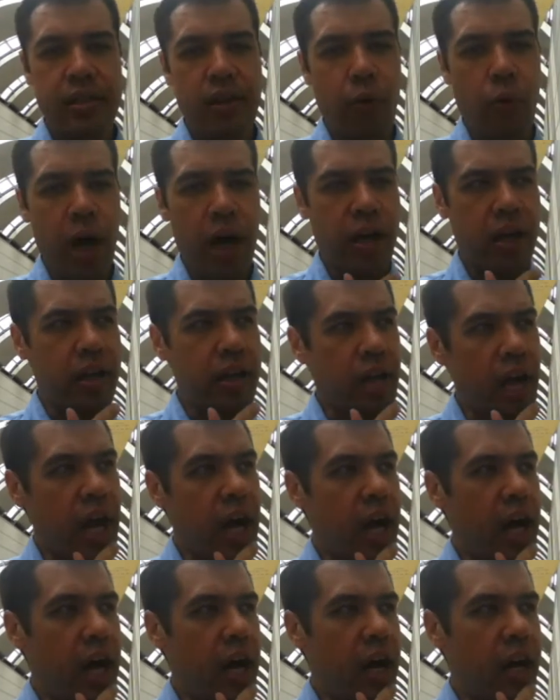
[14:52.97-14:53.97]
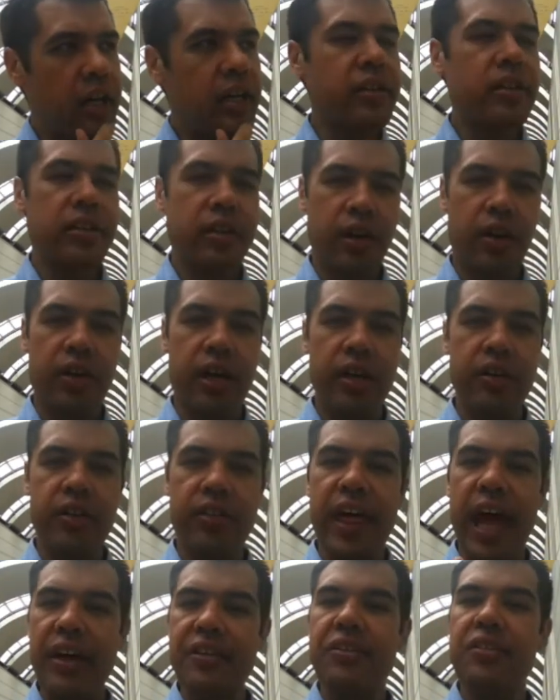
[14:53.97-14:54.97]
well, okay,
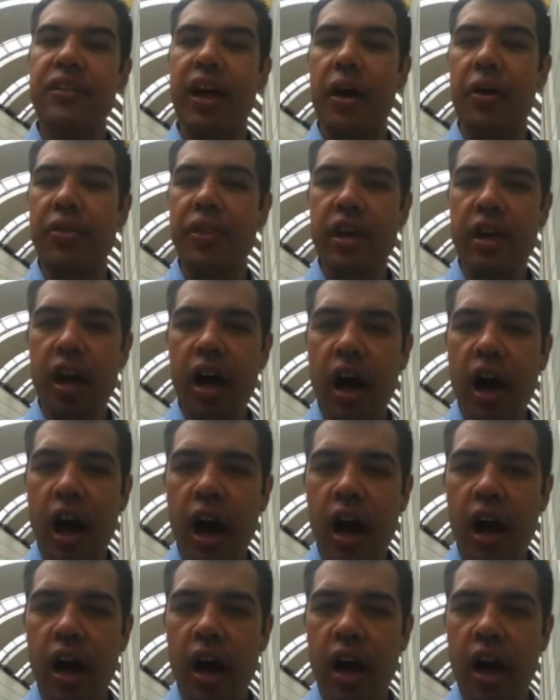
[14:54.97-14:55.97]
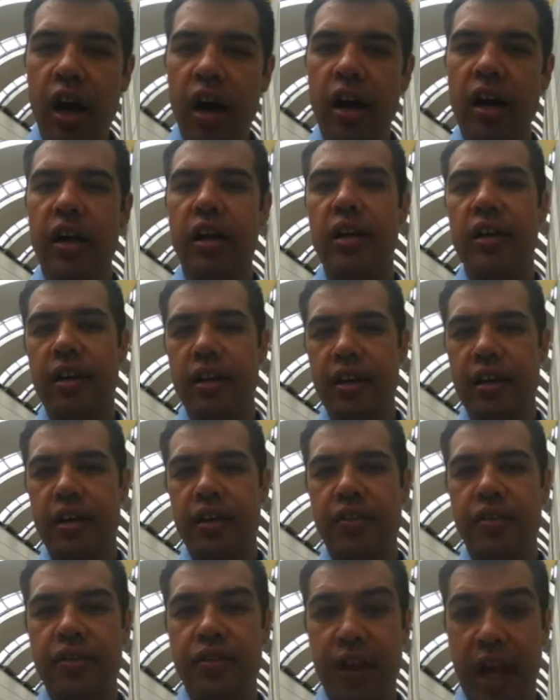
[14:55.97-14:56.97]
that sound, the
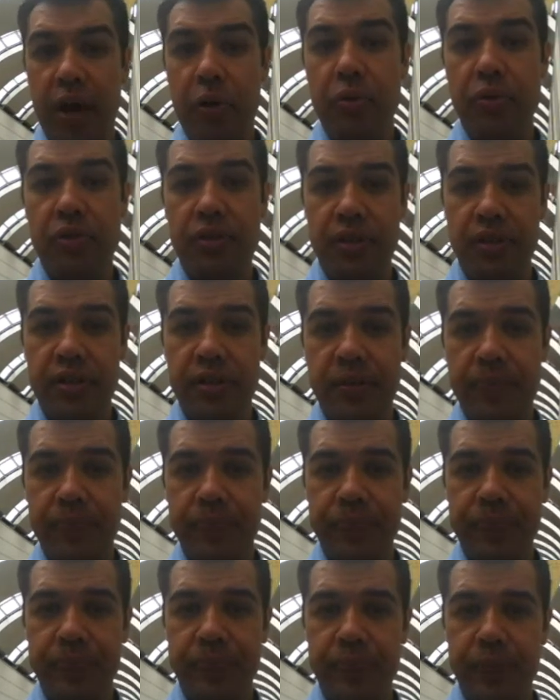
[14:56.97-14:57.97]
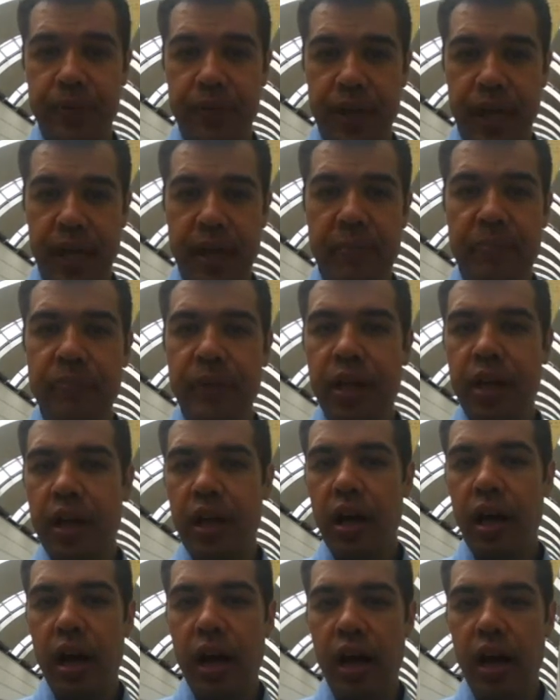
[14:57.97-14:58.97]
sound. Okay,
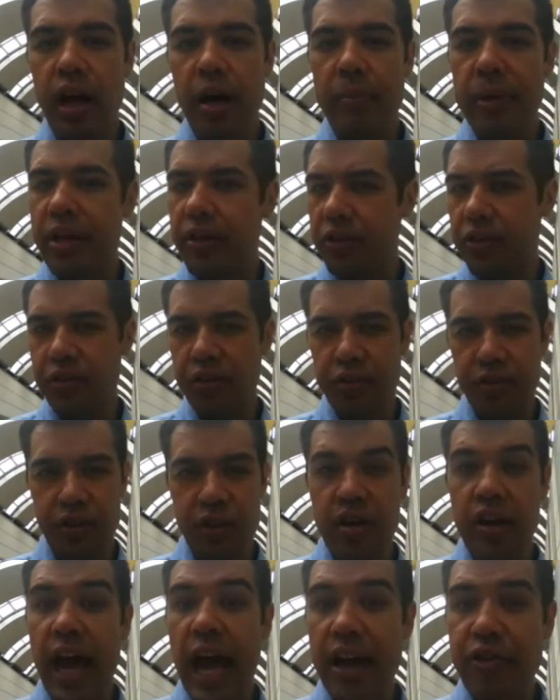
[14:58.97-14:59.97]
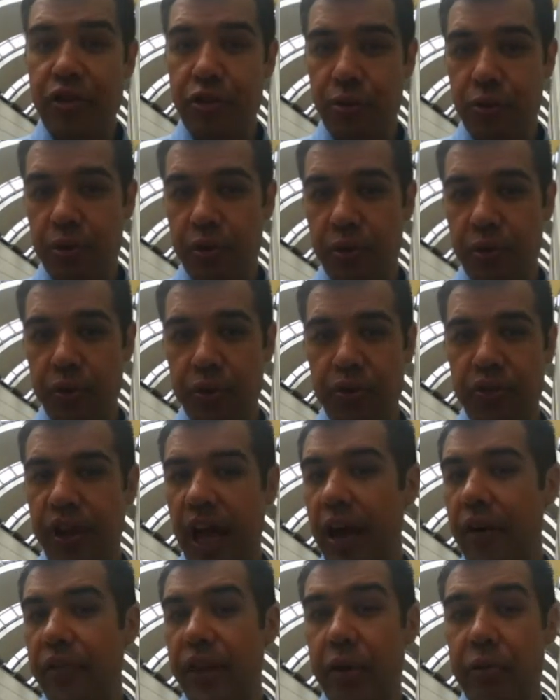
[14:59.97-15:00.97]
because it's just a natural
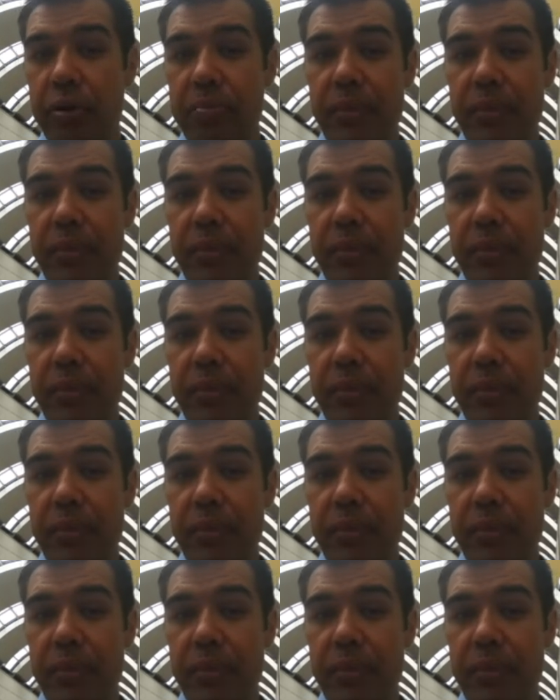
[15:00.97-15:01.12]
sound that we